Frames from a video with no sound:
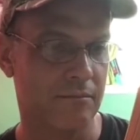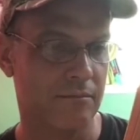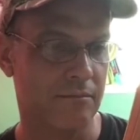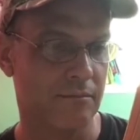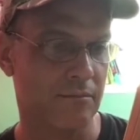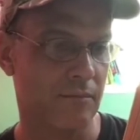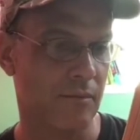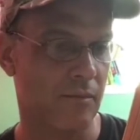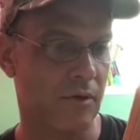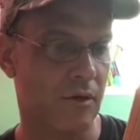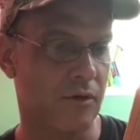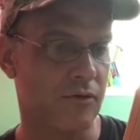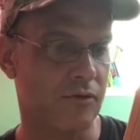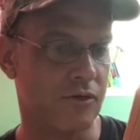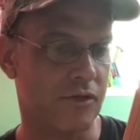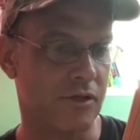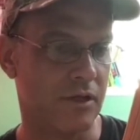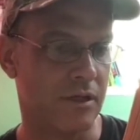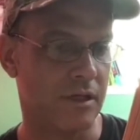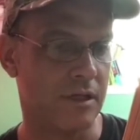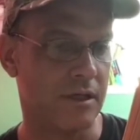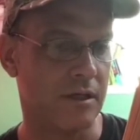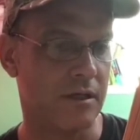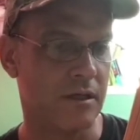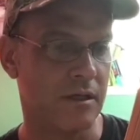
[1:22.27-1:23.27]

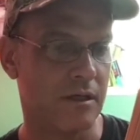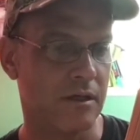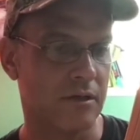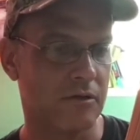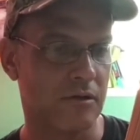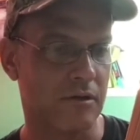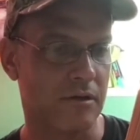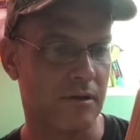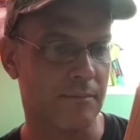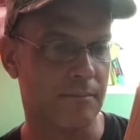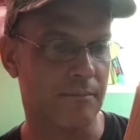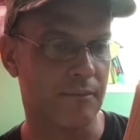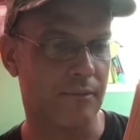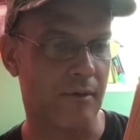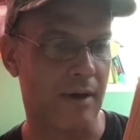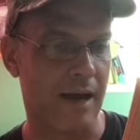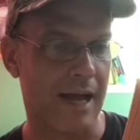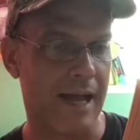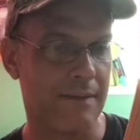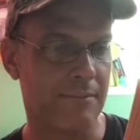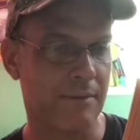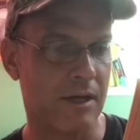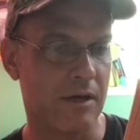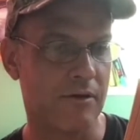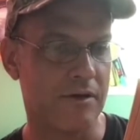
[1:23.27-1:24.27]
motioning to the
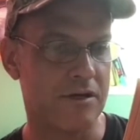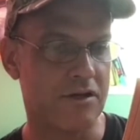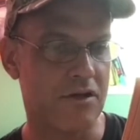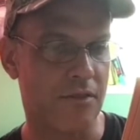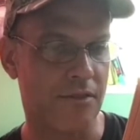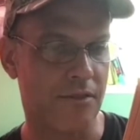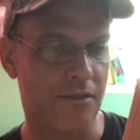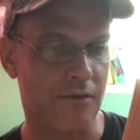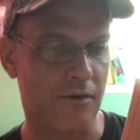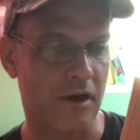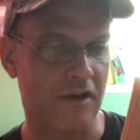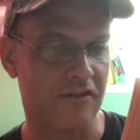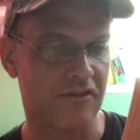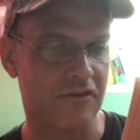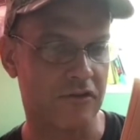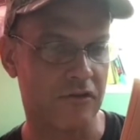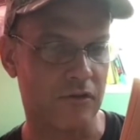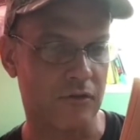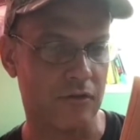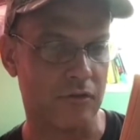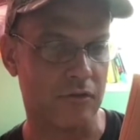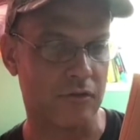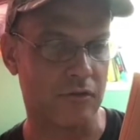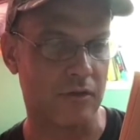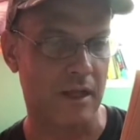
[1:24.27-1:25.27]
primary
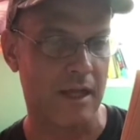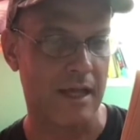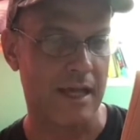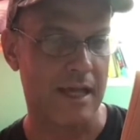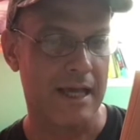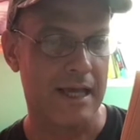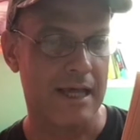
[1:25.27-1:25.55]
thrusters,